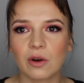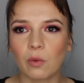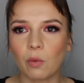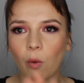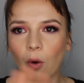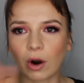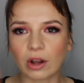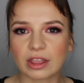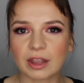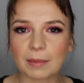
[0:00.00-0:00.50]

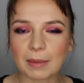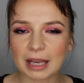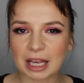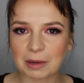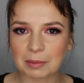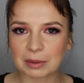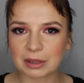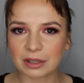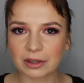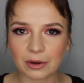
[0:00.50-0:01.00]
worn the
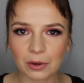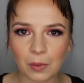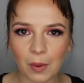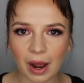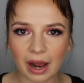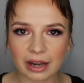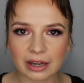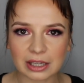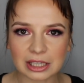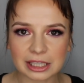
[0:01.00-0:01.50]
makeup a little
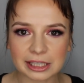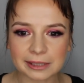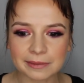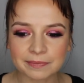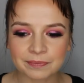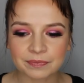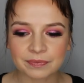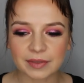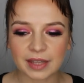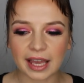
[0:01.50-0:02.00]
while,
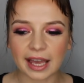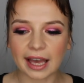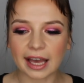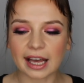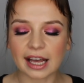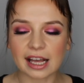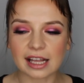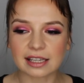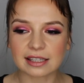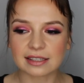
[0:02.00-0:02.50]

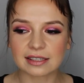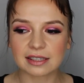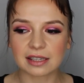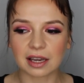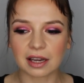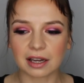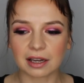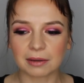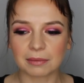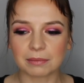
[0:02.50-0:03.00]
and
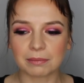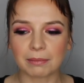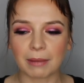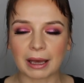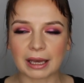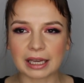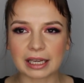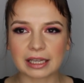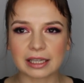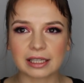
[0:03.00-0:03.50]

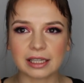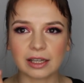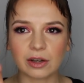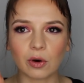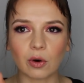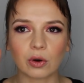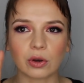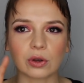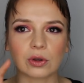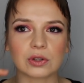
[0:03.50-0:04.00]
my
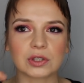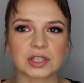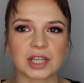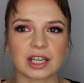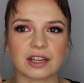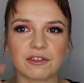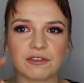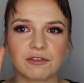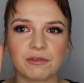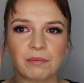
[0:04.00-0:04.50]
oils
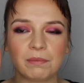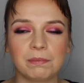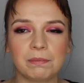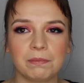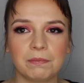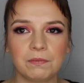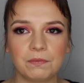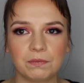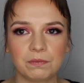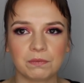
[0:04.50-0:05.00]
kind of
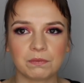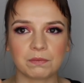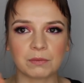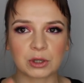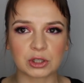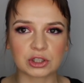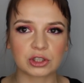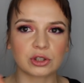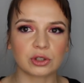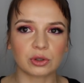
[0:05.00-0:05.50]

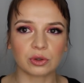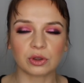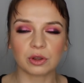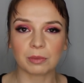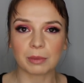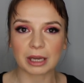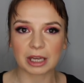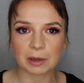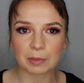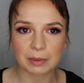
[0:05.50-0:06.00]
pushed through
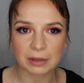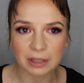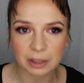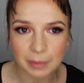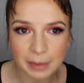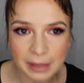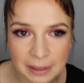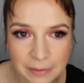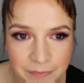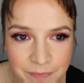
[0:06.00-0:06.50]
the makeup a
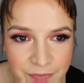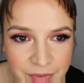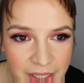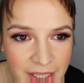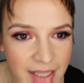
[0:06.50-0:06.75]
little bit.